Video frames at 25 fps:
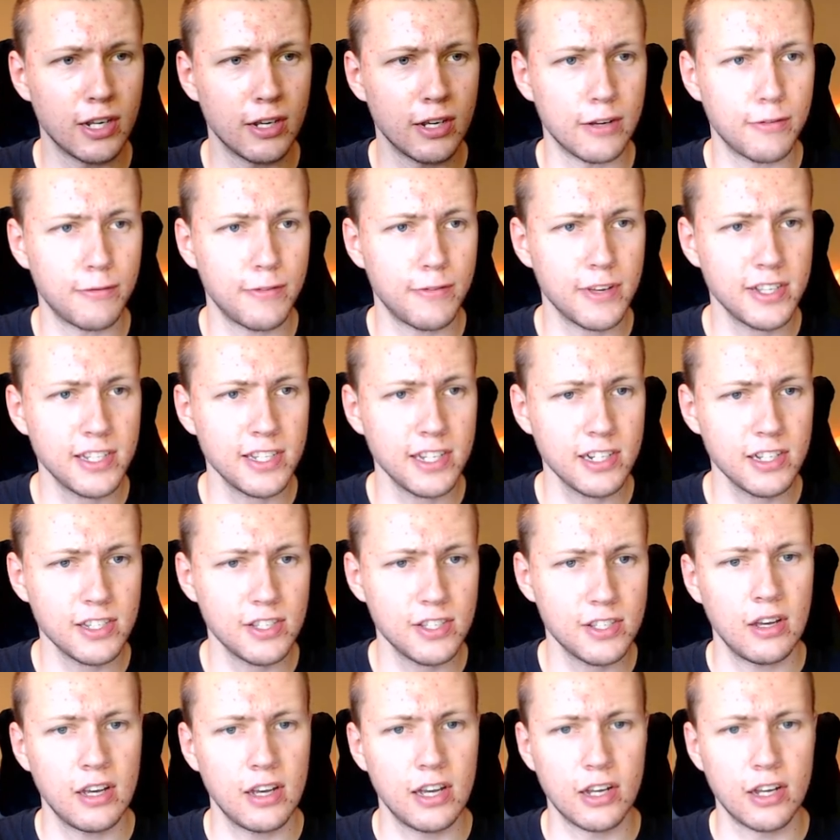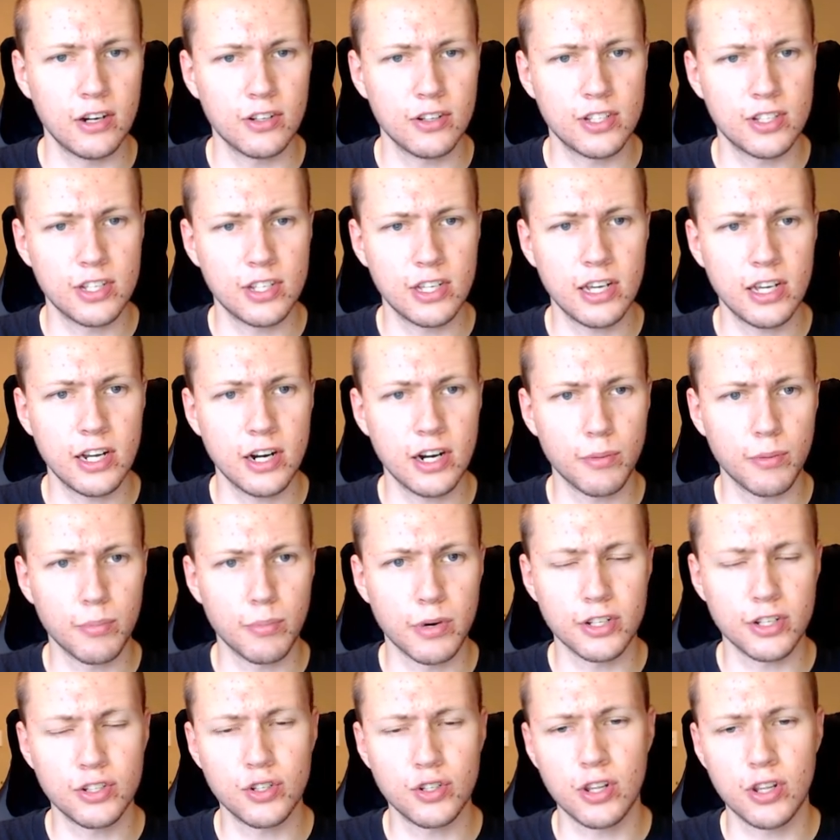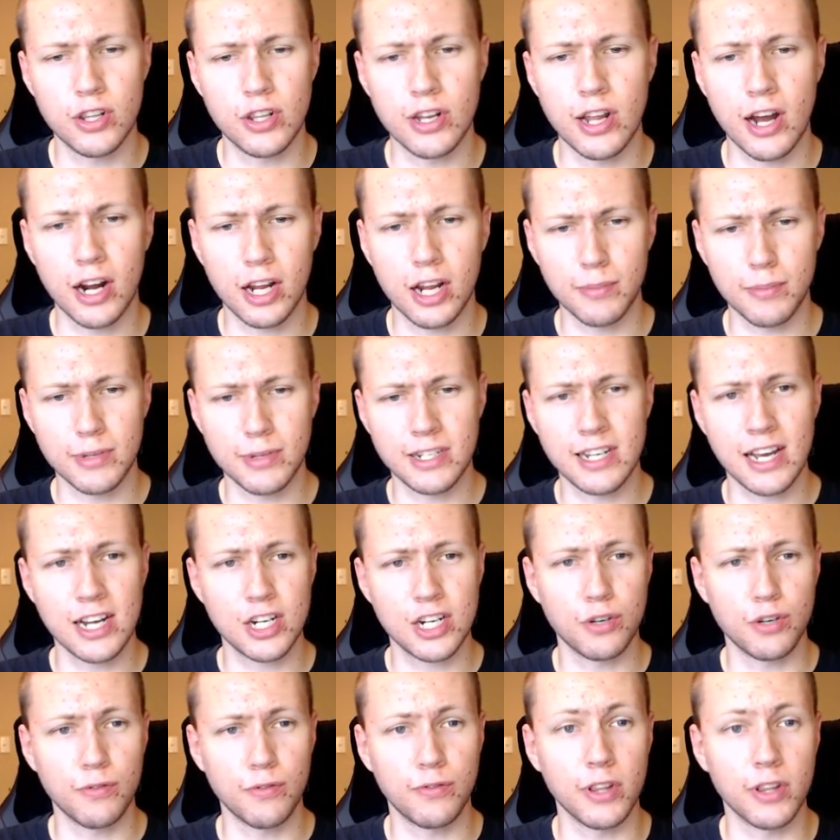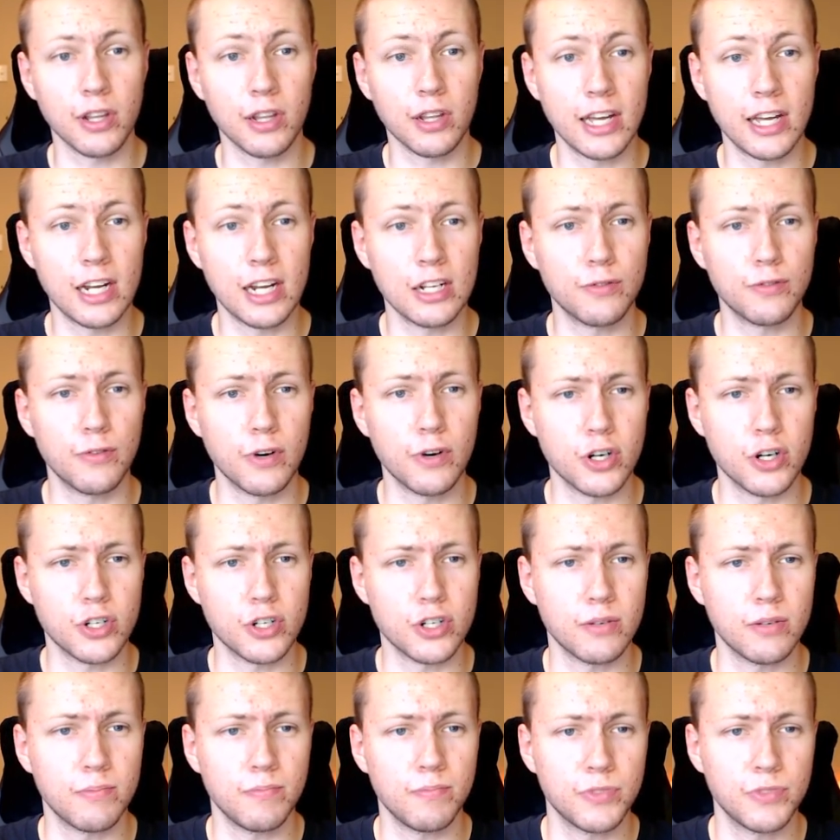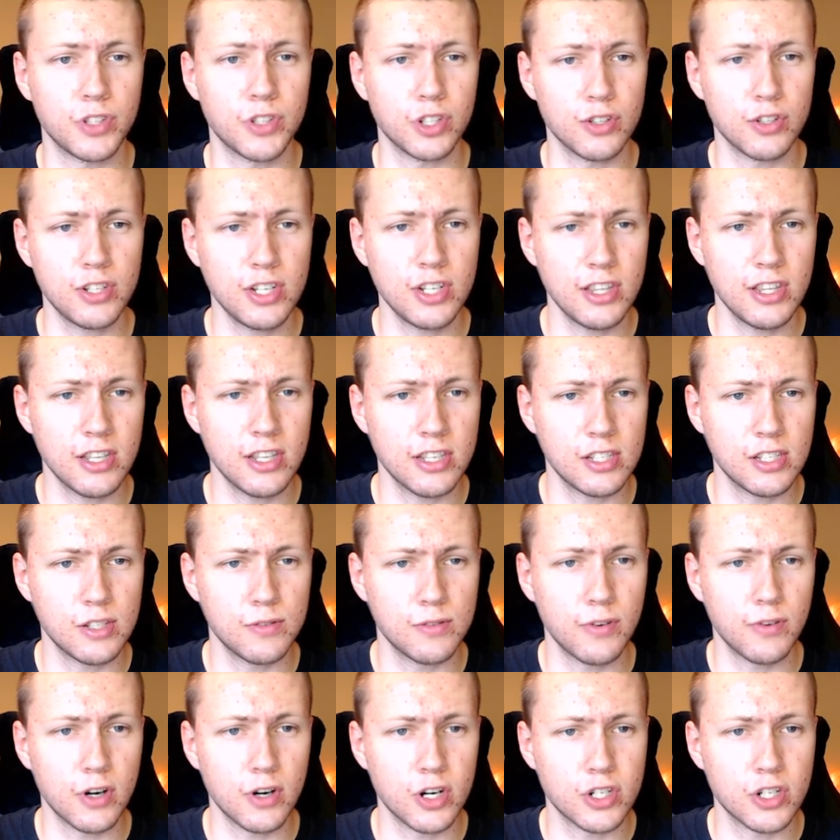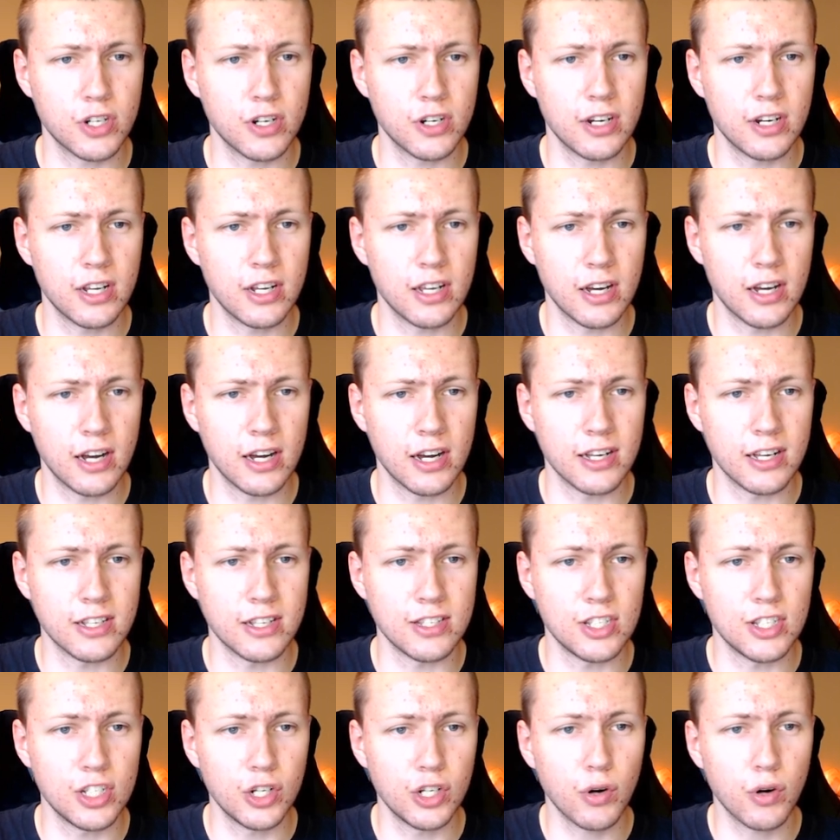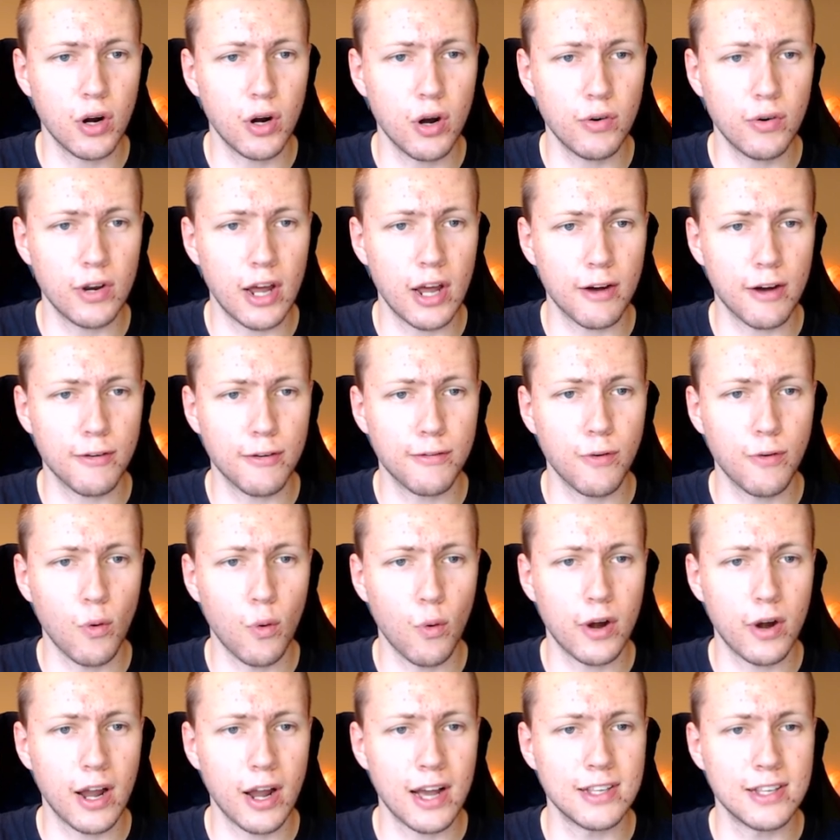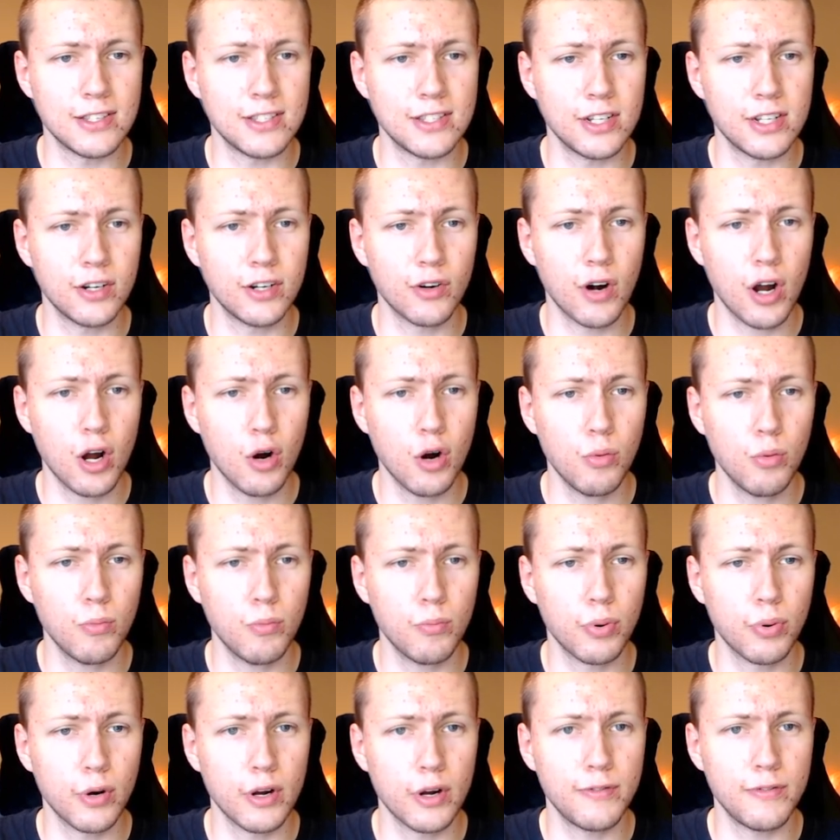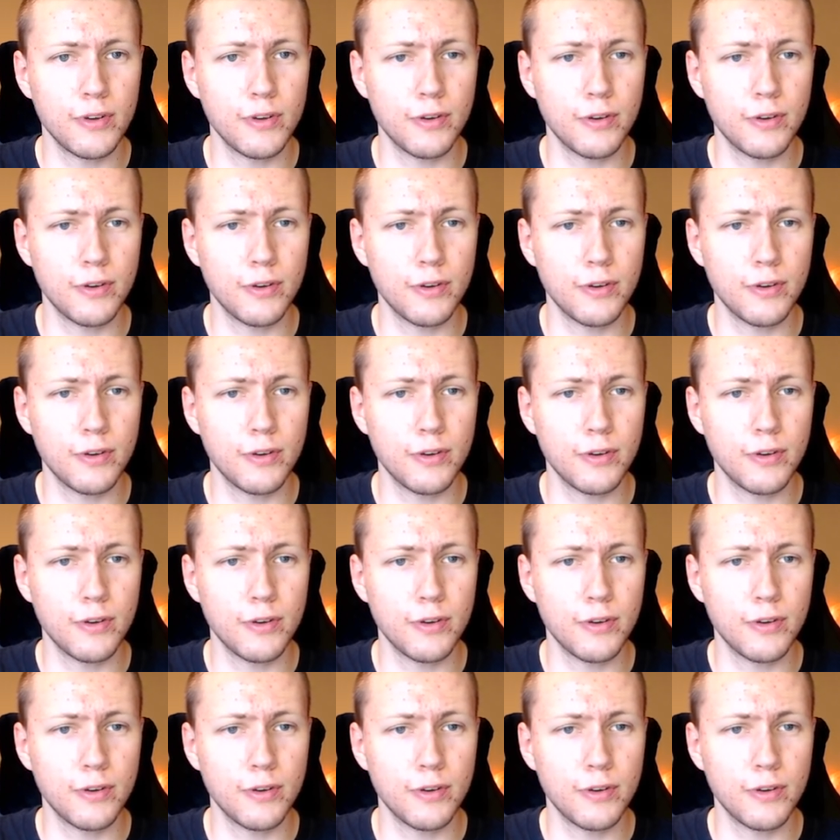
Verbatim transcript: physics and you'll see here it brings you to the documentation for the latest version. So you'll see this is version uh, 0.4.0 preview